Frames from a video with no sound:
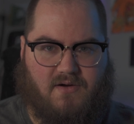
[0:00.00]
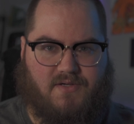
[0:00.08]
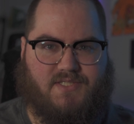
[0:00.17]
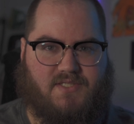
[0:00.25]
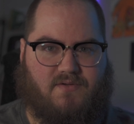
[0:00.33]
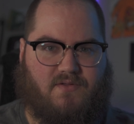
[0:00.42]

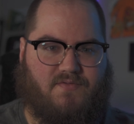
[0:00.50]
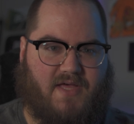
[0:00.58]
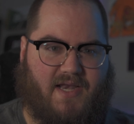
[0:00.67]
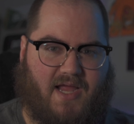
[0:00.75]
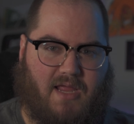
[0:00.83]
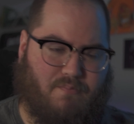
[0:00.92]
arsenal
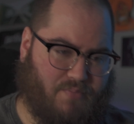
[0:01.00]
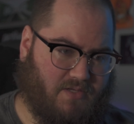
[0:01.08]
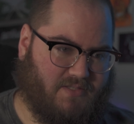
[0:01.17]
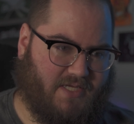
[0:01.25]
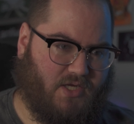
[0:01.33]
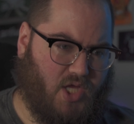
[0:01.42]
that I am
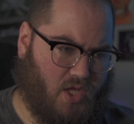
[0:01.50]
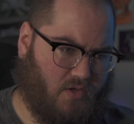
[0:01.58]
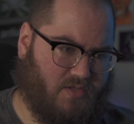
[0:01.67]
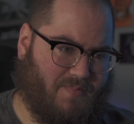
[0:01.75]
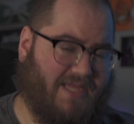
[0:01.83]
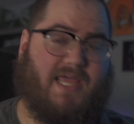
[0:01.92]
building
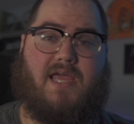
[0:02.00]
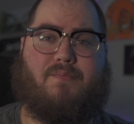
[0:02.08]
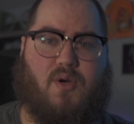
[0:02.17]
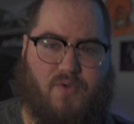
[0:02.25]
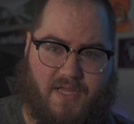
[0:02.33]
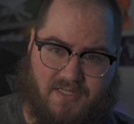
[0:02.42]
called my
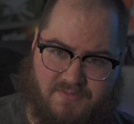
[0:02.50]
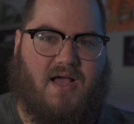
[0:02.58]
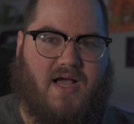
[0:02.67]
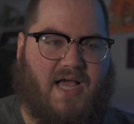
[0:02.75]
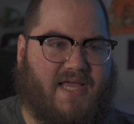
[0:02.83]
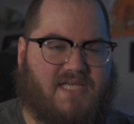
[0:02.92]
camera rig.
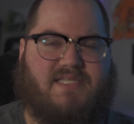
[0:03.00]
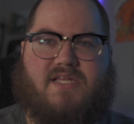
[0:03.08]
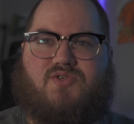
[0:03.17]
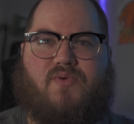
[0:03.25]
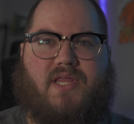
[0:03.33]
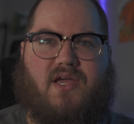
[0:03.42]
I guess
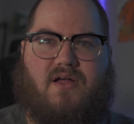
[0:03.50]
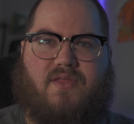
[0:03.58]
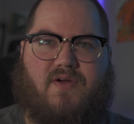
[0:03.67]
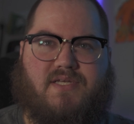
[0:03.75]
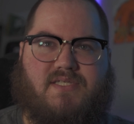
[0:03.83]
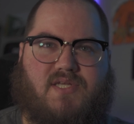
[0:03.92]
that's really all
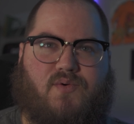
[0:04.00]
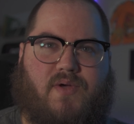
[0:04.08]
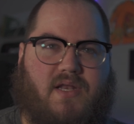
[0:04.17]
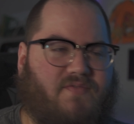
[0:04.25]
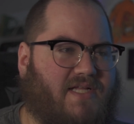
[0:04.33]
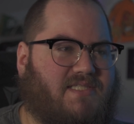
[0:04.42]
there is to
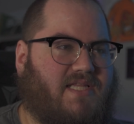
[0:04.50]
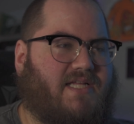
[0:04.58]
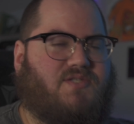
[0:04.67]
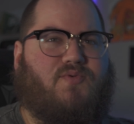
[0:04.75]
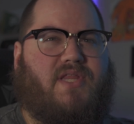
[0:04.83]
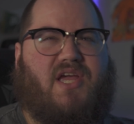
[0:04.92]
it.
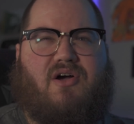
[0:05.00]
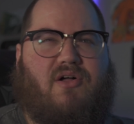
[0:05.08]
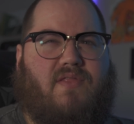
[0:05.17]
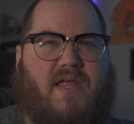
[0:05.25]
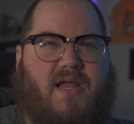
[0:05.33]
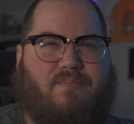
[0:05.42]
That's really
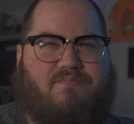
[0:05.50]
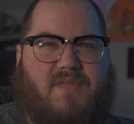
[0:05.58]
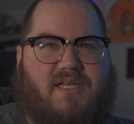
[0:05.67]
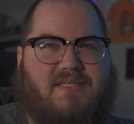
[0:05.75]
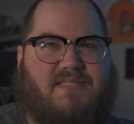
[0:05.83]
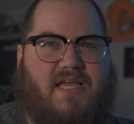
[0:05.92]
all that I'm
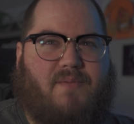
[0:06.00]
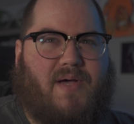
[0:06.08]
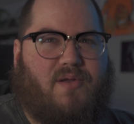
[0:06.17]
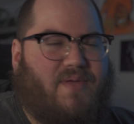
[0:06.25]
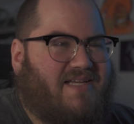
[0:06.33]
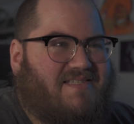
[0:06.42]
gonna say
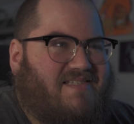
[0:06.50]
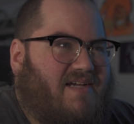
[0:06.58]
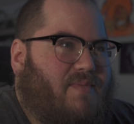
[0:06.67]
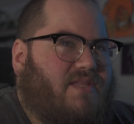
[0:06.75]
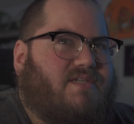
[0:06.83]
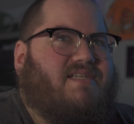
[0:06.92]
about it, because I
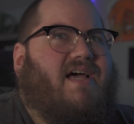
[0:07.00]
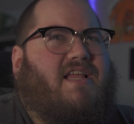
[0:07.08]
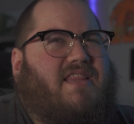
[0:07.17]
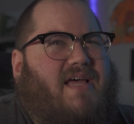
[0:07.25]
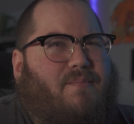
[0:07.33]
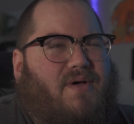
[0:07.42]
mean, there's
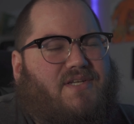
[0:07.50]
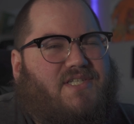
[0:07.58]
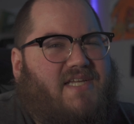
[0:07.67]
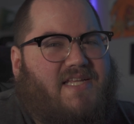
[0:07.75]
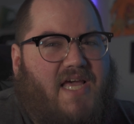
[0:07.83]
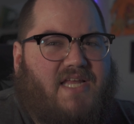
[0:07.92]
not that
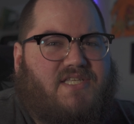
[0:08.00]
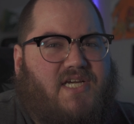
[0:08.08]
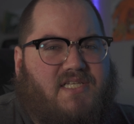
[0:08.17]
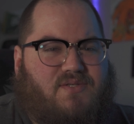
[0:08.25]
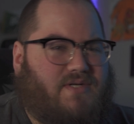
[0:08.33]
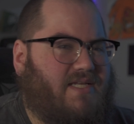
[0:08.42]
much. It
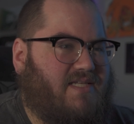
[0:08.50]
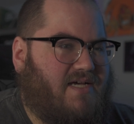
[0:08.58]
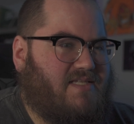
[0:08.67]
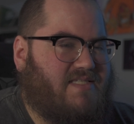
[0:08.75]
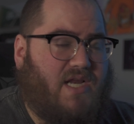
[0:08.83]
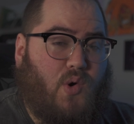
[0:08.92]
does what it
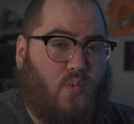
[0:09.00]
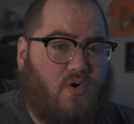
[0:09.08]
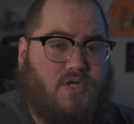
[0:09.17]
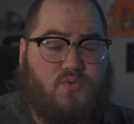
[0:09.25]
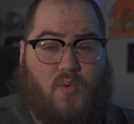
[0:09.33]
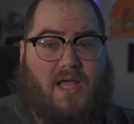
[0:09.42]
does, and it
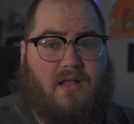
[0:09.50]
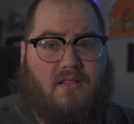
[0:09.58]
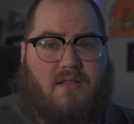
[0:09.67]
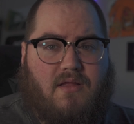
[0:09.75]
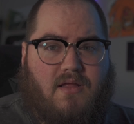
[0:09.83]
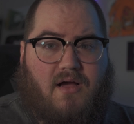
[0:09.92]
works
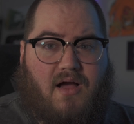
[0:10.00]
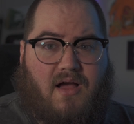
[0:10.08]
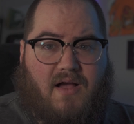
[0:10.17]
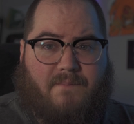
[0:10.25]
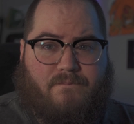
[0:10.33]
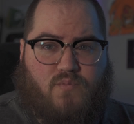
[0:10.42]
well.
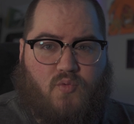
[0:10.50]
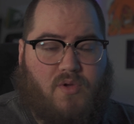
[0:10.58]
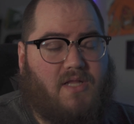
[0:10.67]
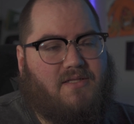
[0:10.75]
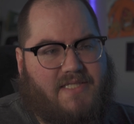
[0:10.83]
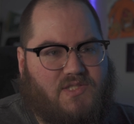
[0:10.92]

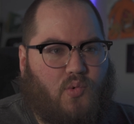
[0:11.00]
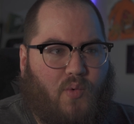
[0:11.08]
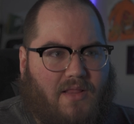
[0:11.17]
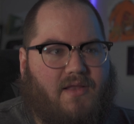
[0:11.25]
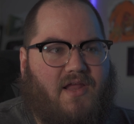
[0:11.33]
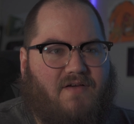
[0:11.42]
Well, at least
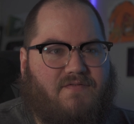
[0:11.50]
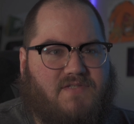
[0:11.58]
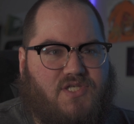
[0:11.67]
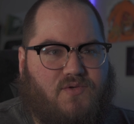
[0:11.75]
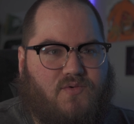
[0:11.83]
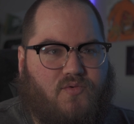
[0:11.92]
well enough
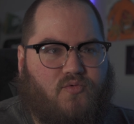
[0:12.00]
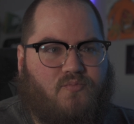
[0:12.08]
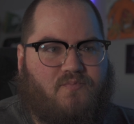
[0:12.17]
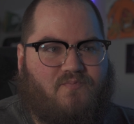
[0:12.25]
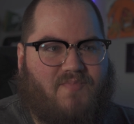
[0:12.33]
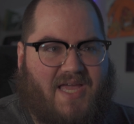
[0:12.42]
to
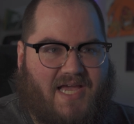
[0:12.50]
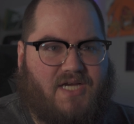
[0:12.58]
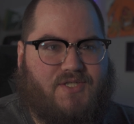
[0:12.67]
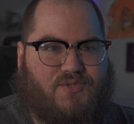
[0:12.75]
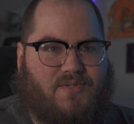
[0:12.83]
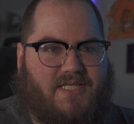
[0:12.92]

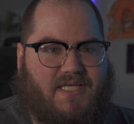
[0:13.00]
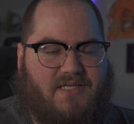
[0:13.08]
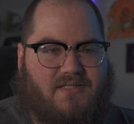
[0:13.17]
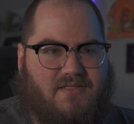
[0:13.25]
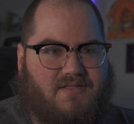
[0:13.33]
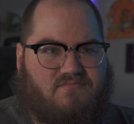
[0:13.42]
actually